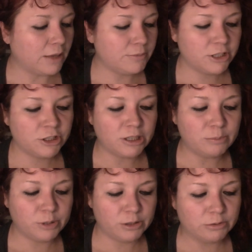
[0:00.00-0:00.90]
This
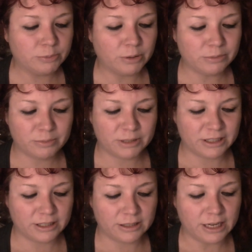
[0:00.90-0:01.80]
shampoo would
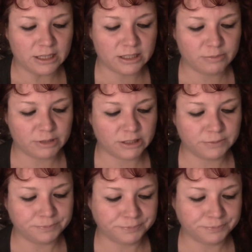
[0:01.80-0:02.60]
probably last me,